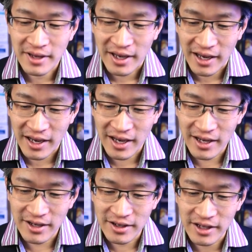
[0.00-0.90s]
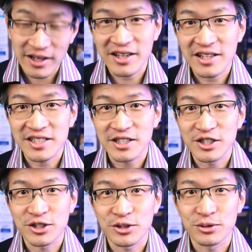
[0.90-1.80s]
And in addition
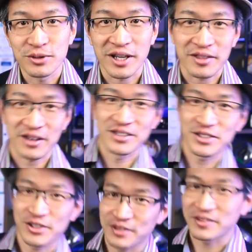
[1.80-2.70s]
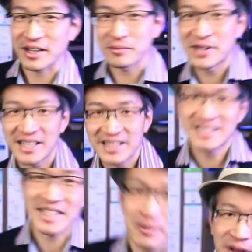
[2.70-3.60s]
to like the concern of like me
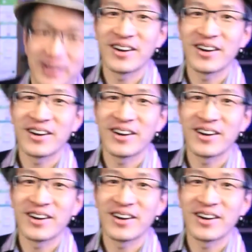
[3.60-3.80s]
stepping